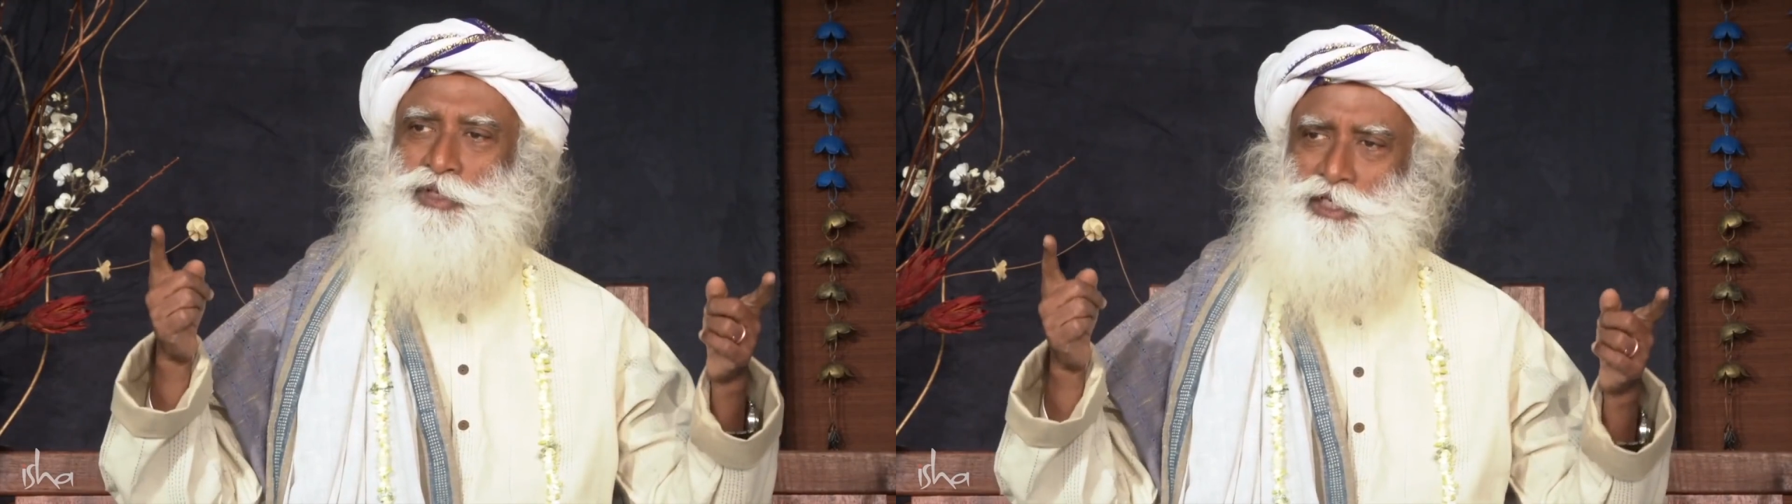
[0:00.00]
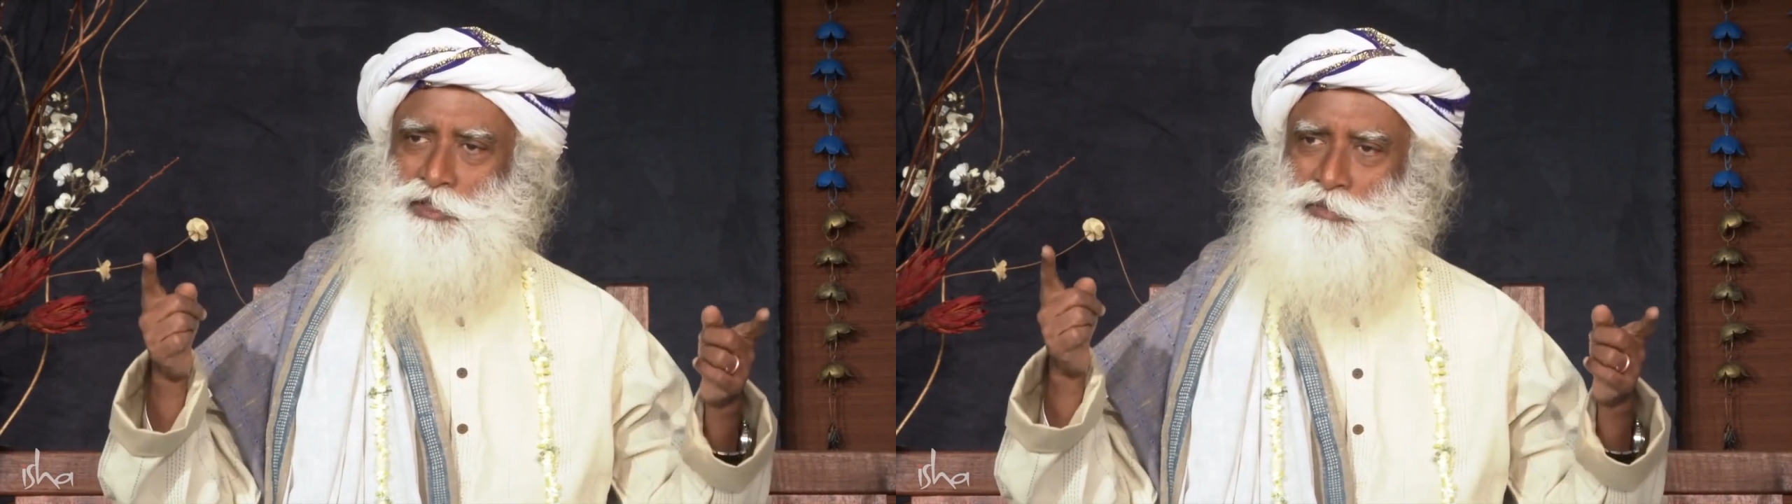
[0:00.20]
to
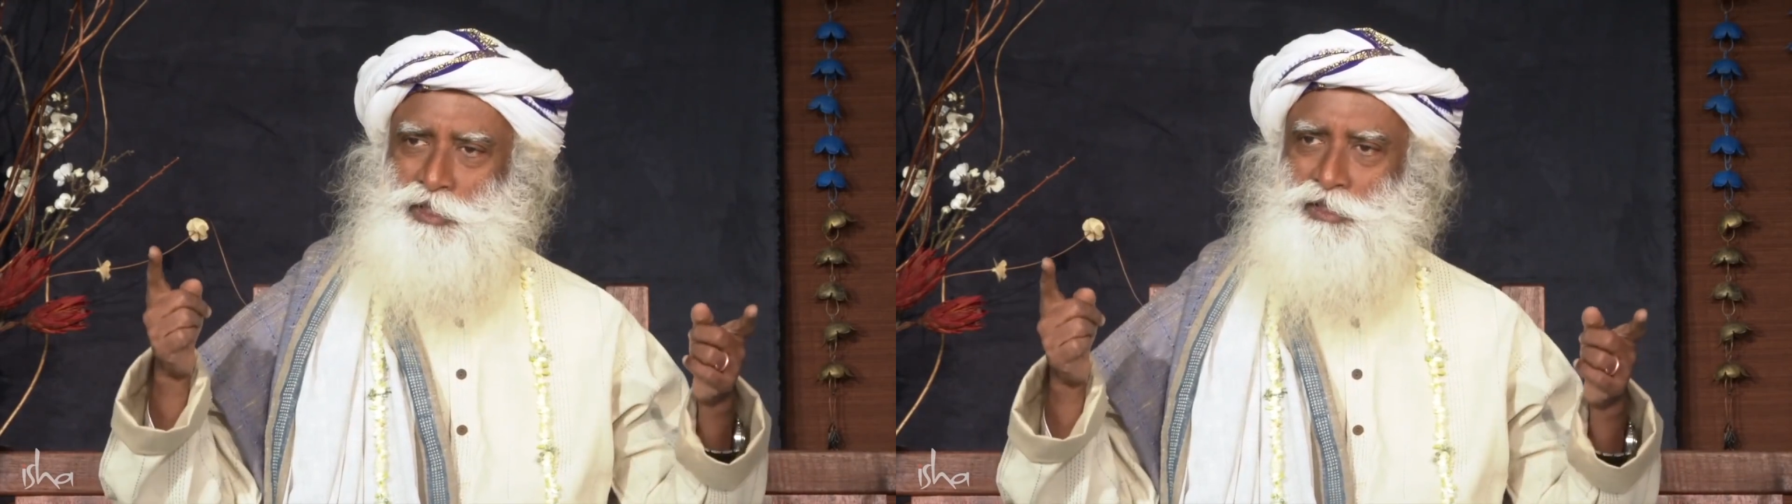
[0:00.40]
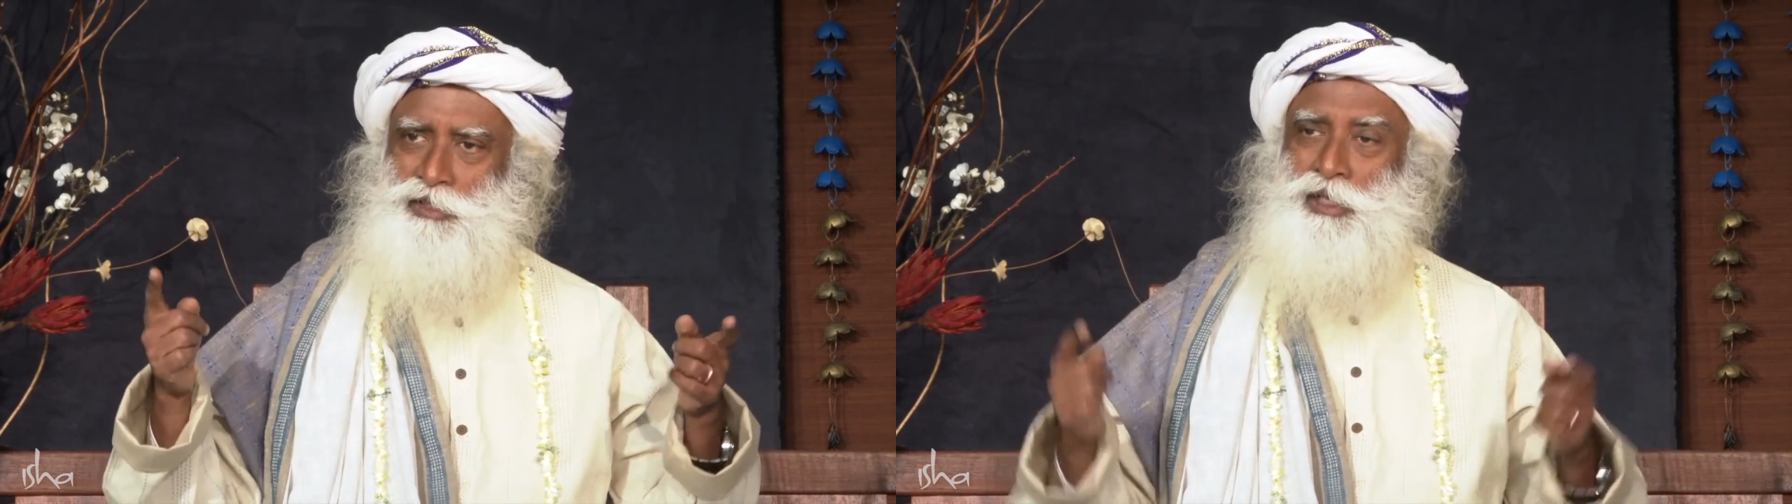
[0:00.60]
eat
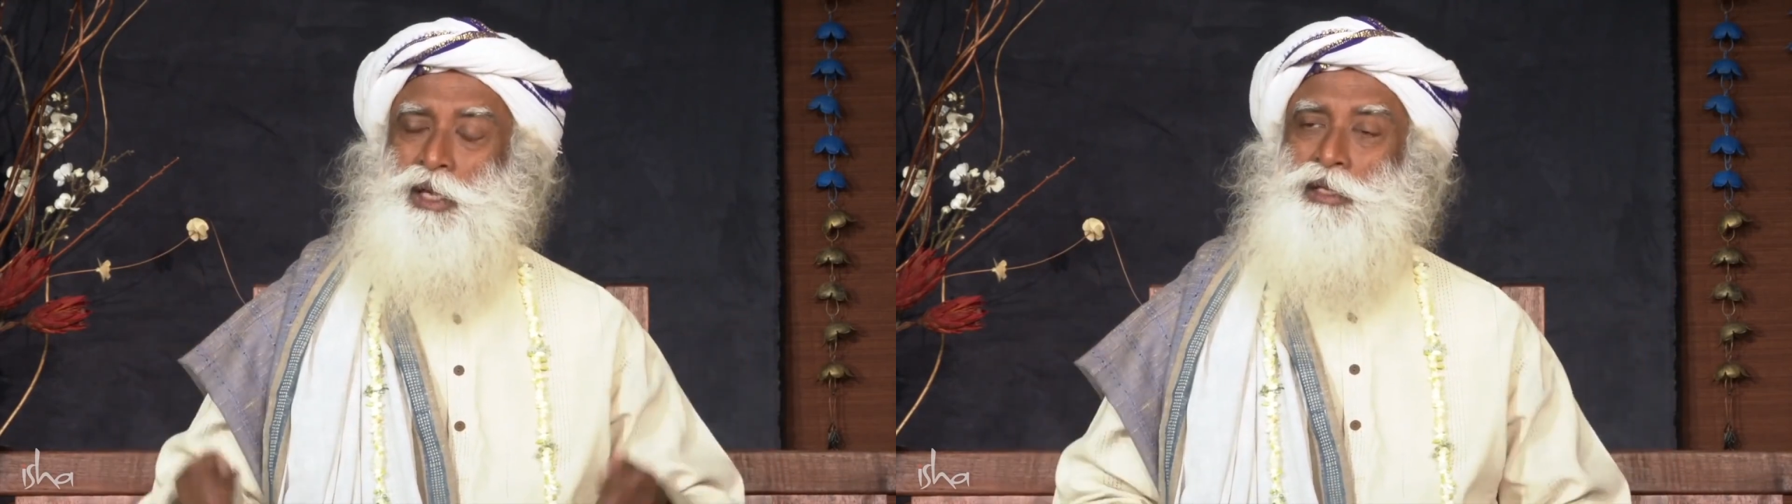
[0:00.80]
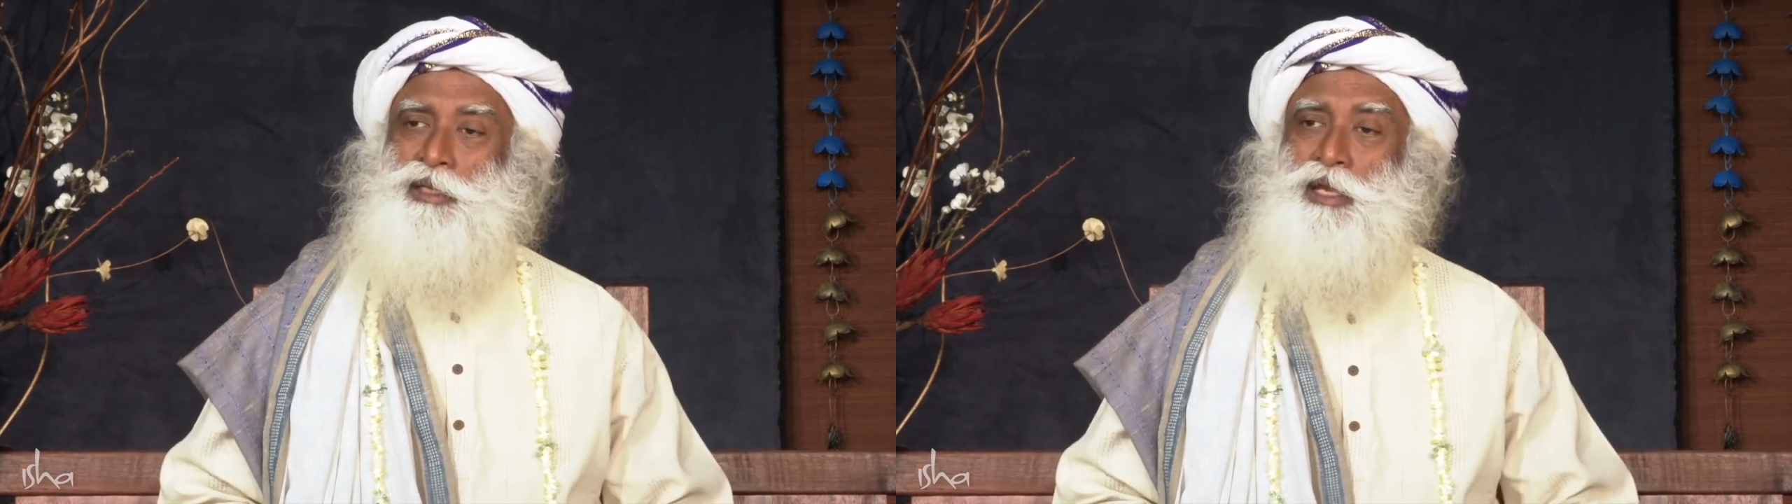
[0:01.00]
means
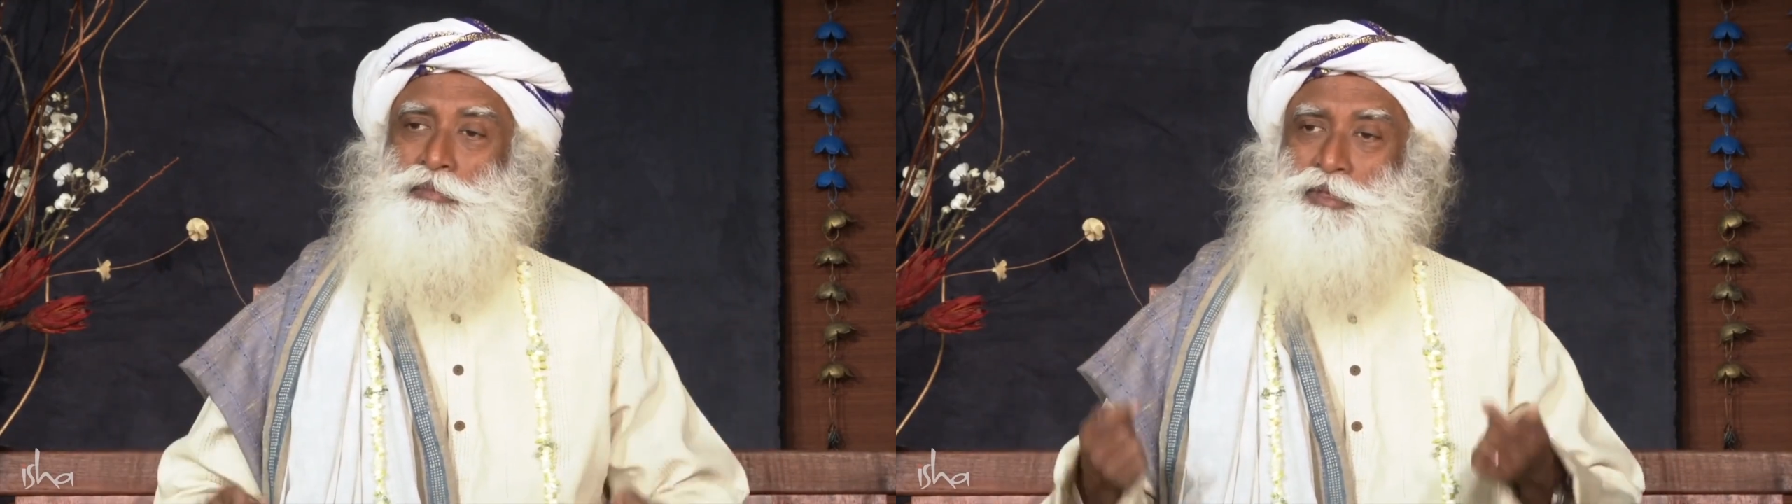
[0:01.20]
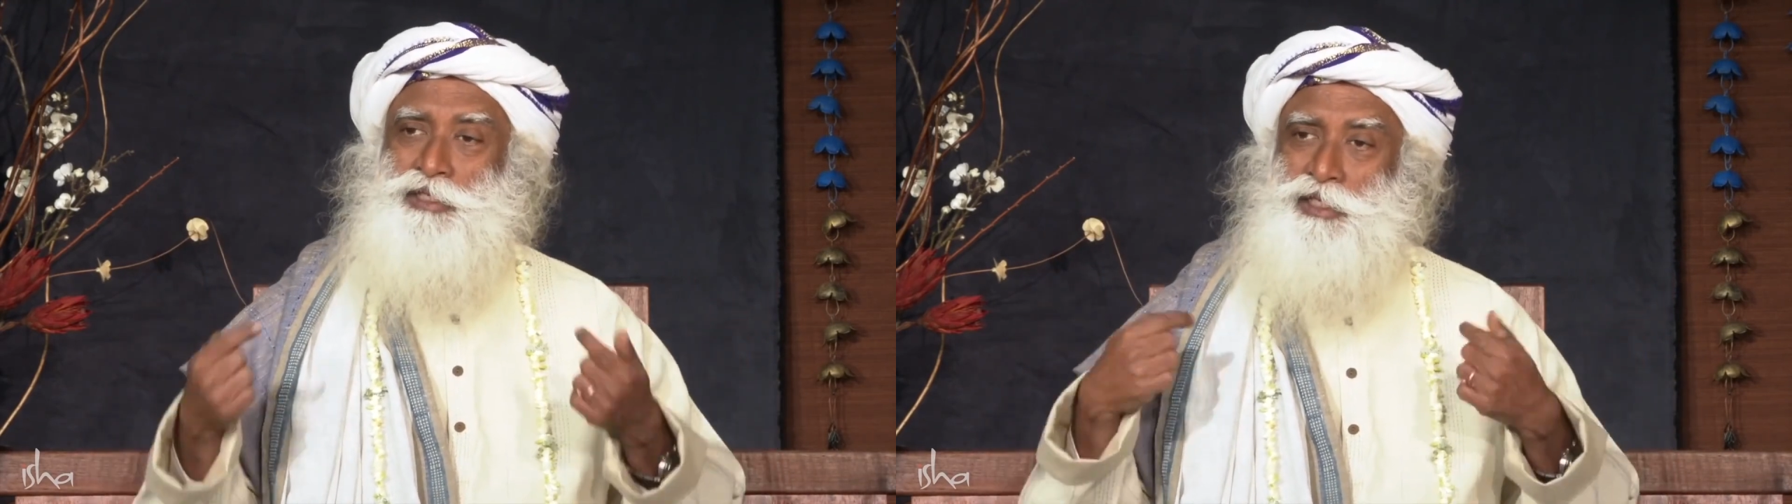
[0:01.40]

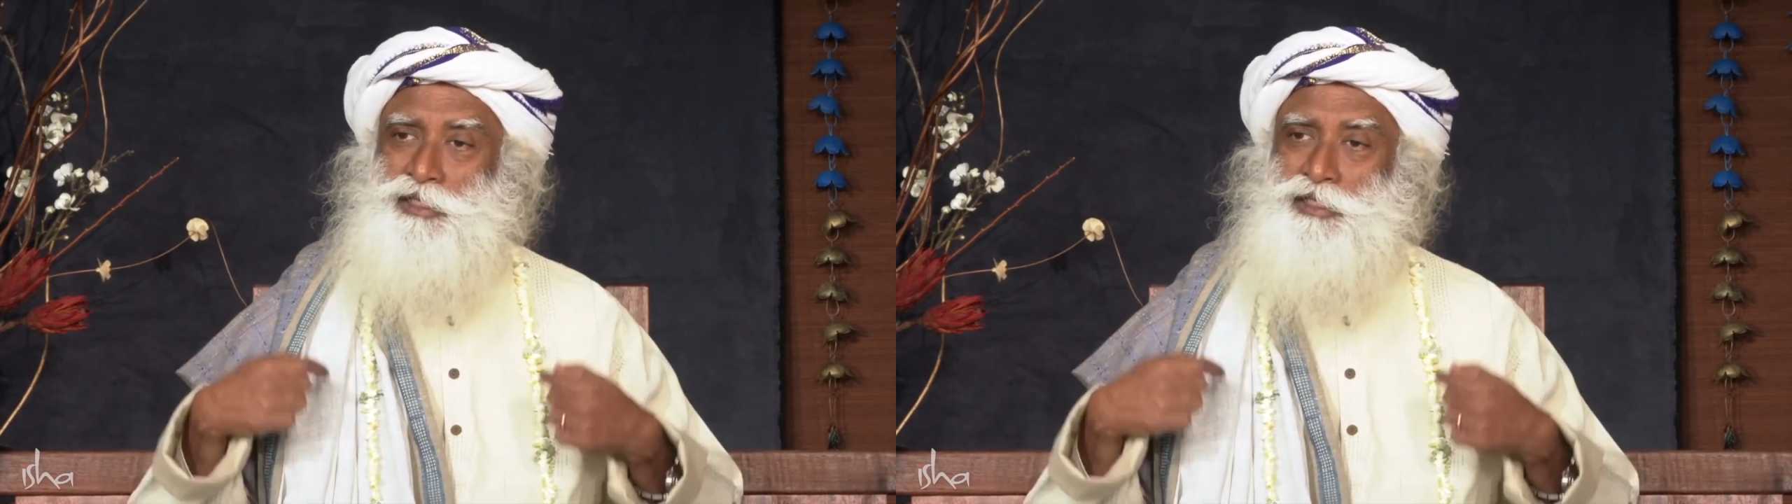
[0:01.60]
that much